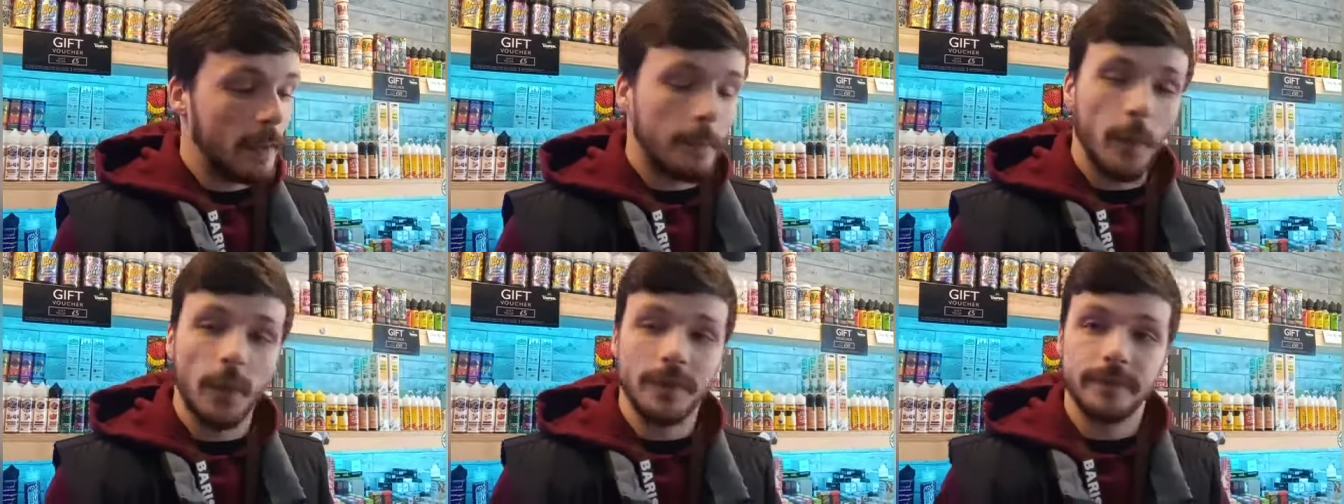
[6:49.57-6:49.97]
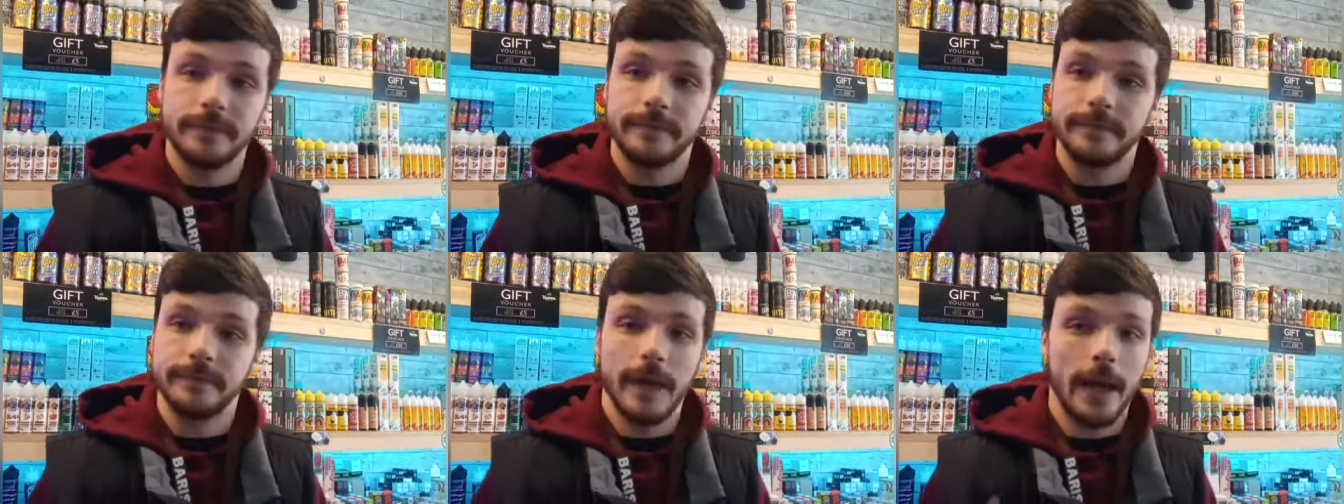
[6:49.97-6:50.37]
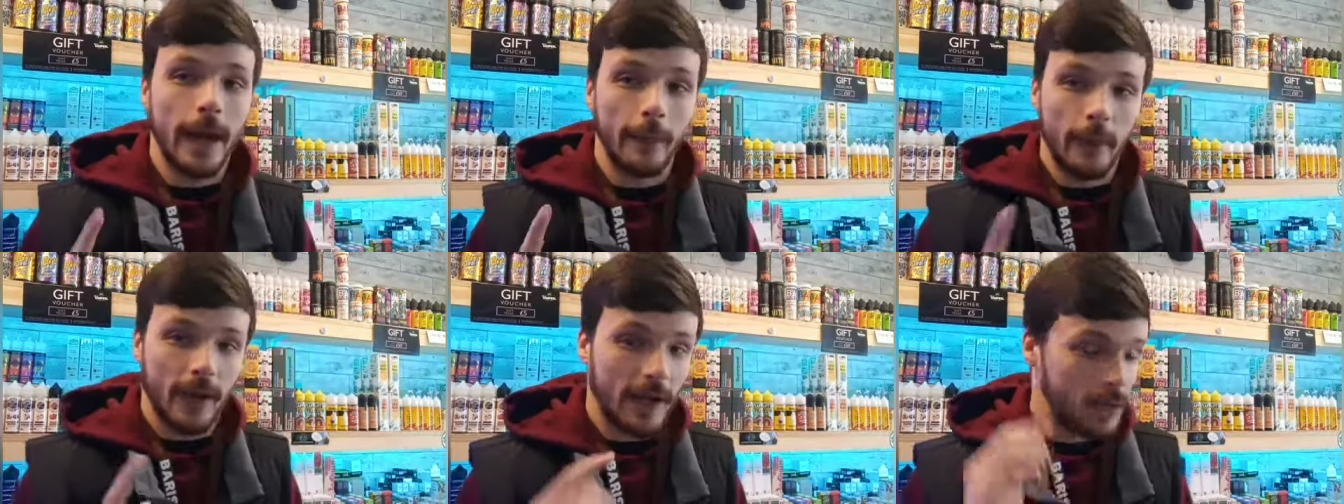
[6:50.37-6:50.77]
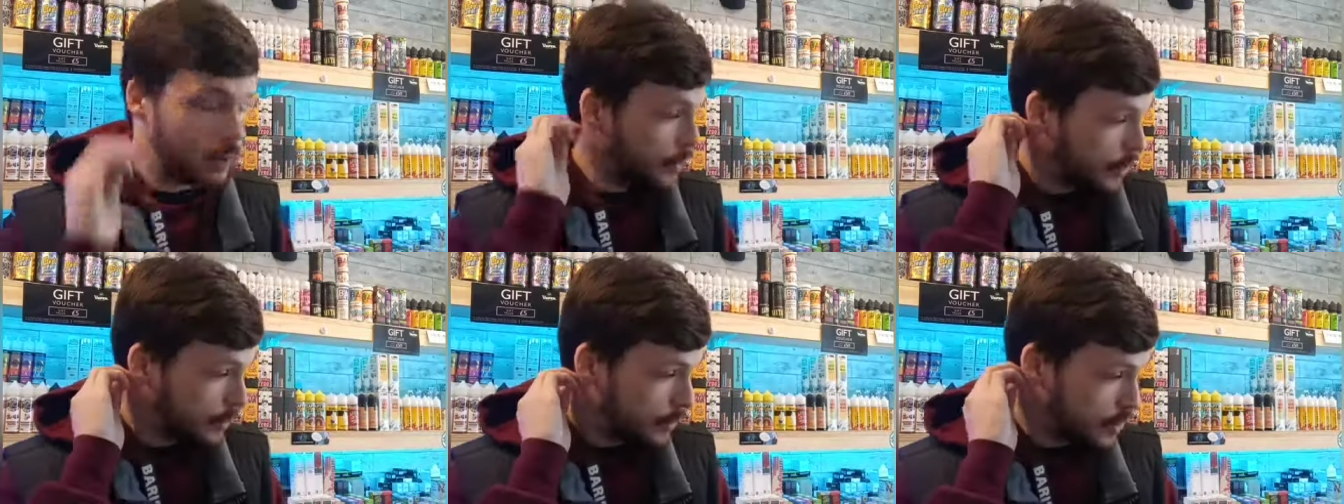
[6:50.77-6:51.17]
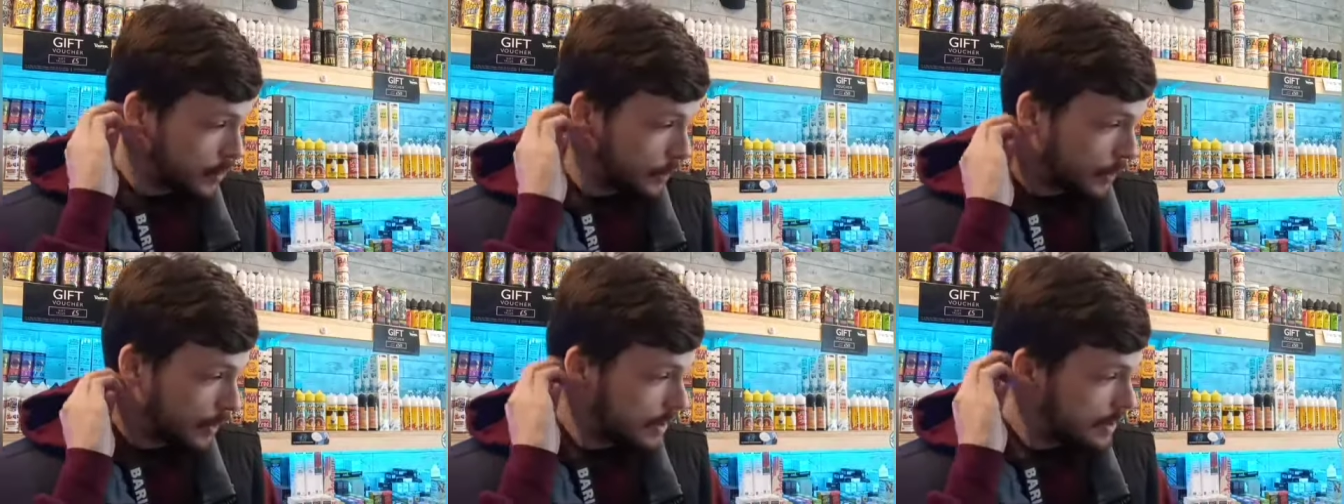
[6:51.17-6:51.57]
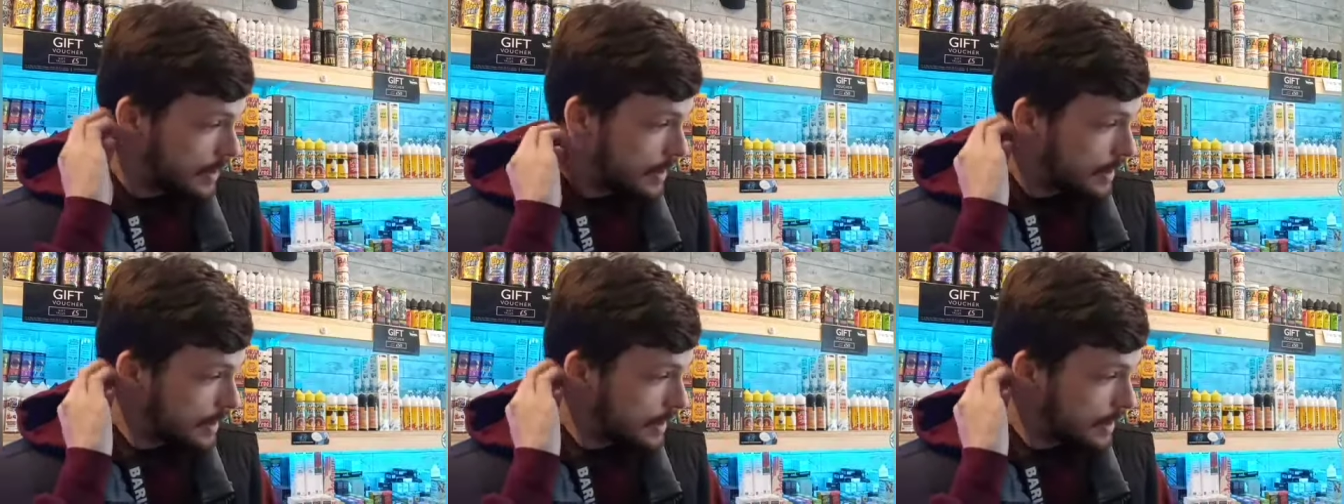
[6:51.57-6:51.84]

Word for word: But I will catch up with you at some point.